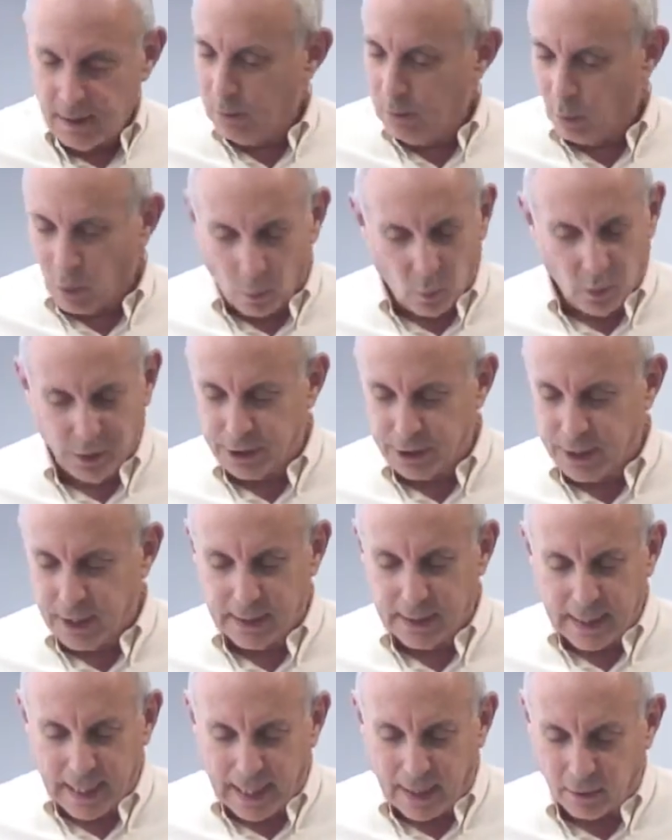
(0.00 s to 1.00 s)
What we're
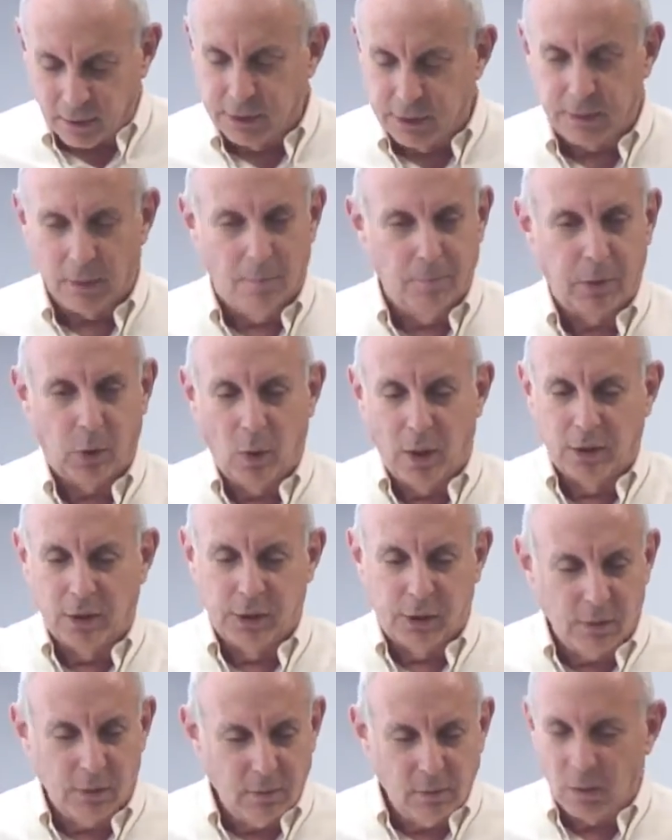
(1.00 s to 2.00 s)
seeing now is
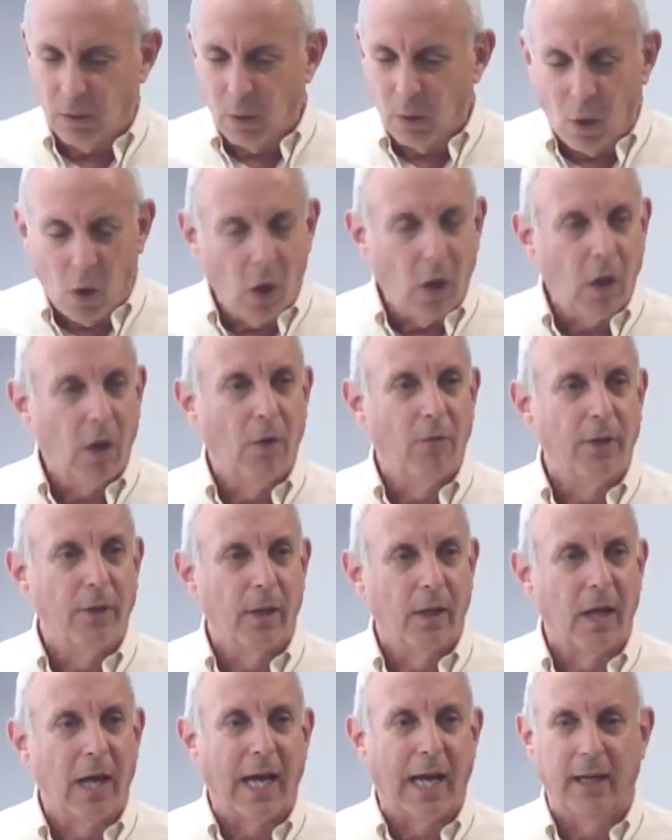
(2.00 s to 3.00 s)
employers all over the
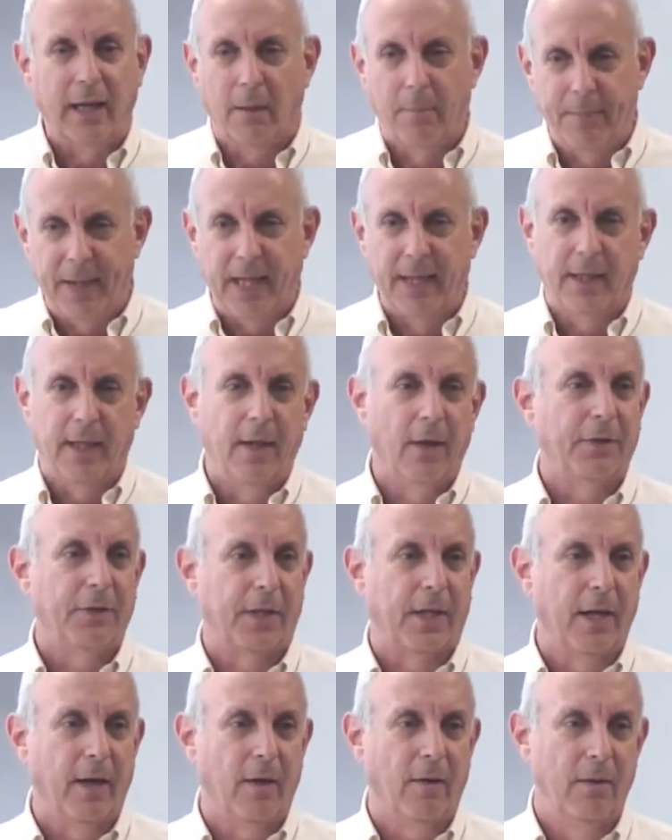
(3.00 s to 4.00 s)
lot abandon
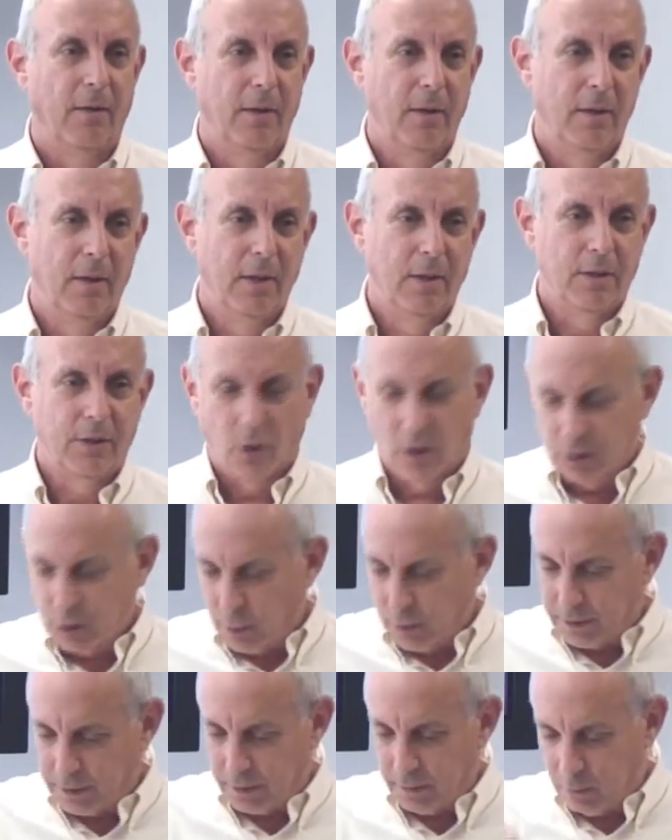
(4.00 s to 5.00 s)
health care.
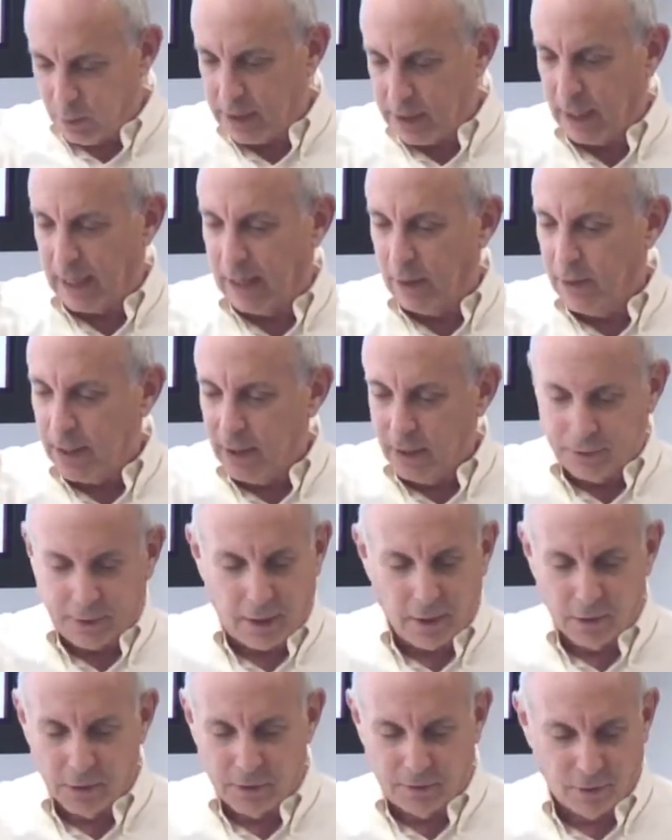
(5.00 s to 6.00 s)
Starts with retiree health
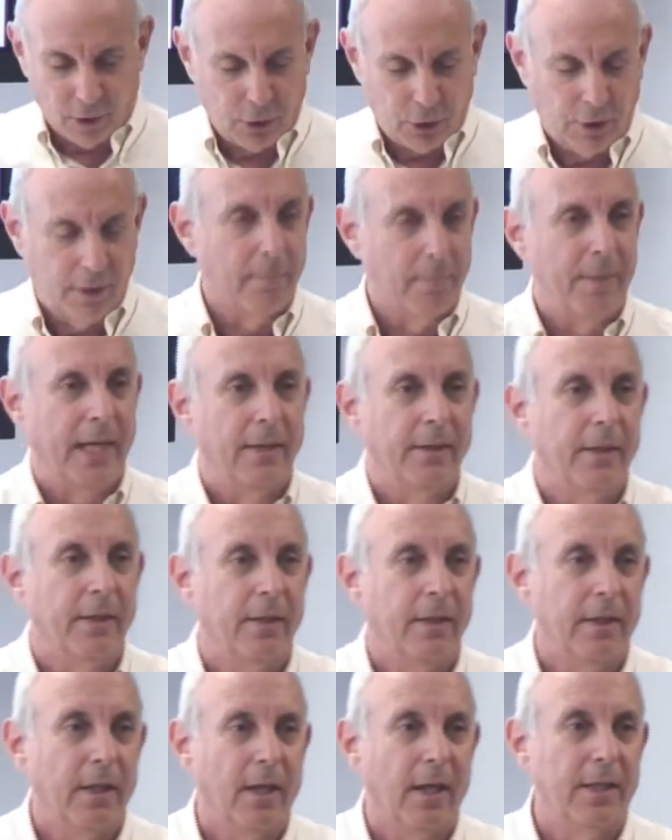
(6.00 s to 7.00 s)
care is virtually abandoned
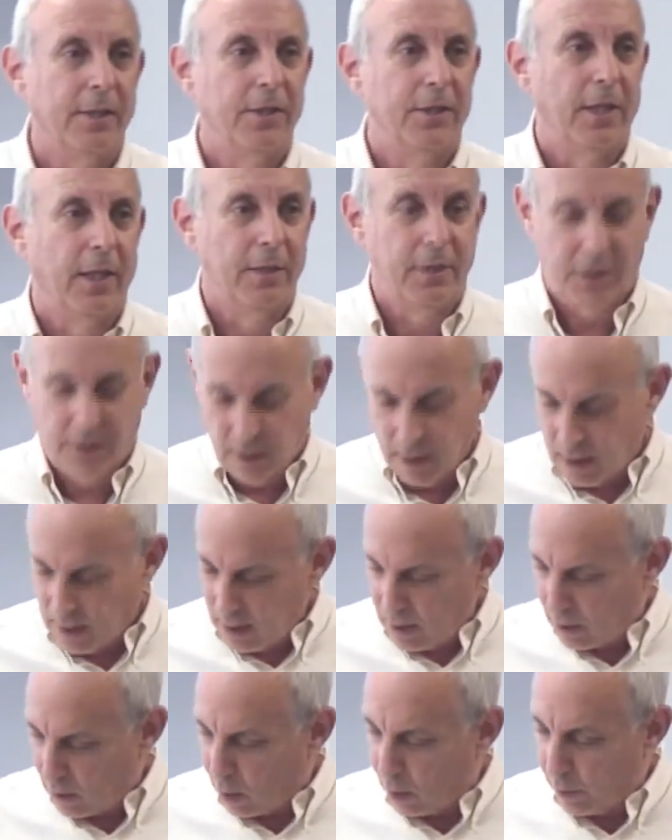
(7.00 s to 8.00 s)
in the United States
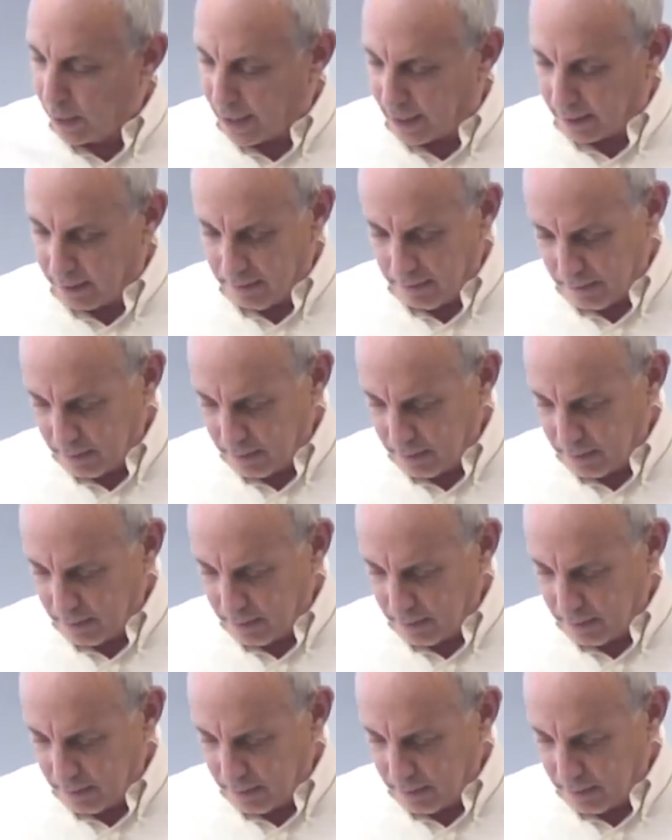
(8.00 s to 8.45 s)
already.